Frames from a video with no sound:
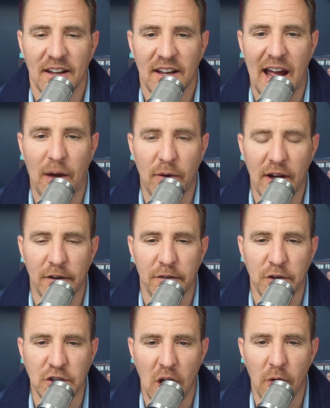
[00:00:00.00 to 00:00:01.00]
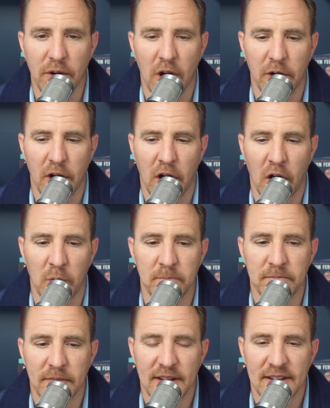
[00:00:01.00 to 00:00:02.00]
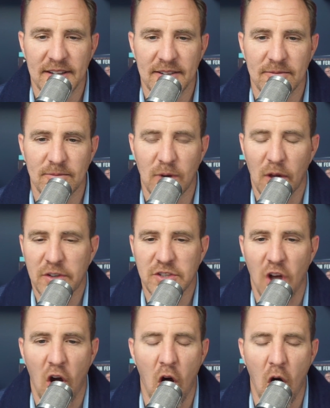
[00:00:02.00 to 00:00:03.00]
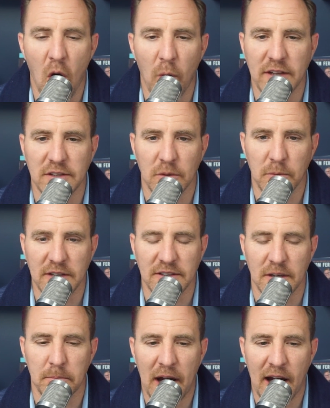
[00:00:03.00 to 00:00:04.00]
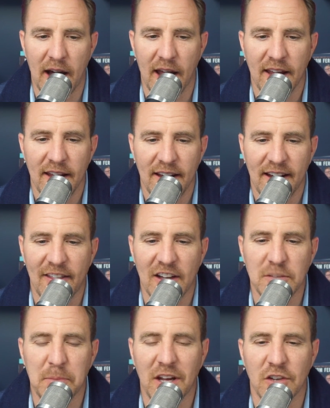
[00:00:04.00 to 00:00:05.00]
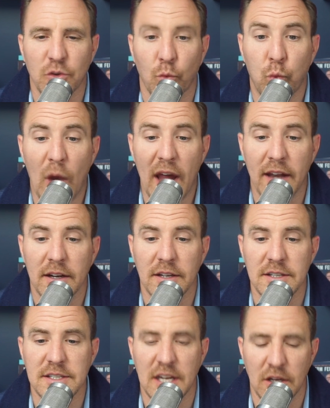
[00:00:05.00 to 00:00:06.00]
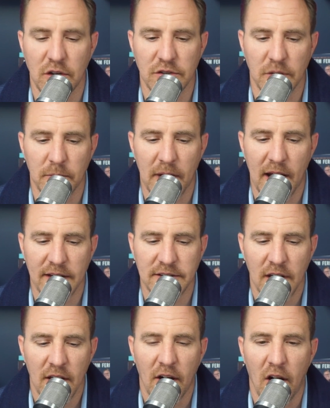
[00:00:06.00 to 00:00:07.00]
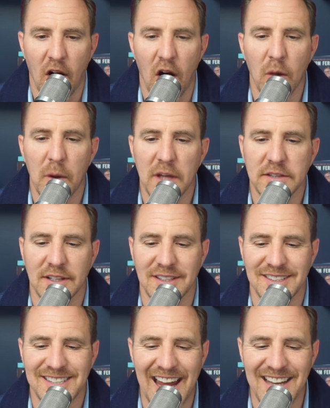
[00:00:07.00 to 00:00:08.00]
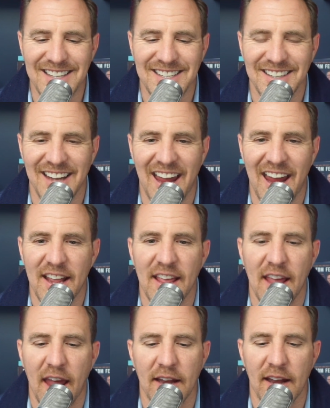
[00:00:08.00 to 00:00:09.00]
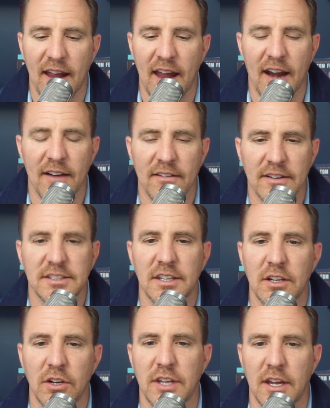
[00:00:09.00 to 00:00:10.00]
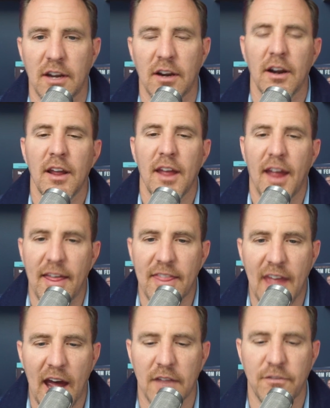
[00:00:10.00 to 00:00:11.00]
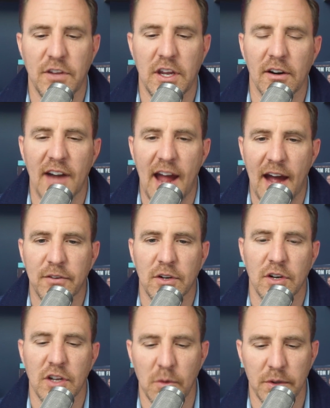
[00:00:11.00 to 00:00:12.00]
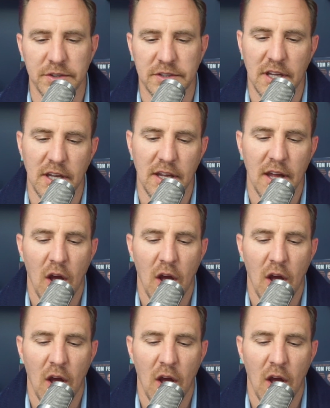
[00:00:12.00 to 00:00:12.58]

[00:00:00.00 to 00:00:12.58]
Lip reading: However, if you don't own a home, well, there's always a reason to buy, and that's because rent continues to rise all the way since 1988, every single year, and that of year after. You will see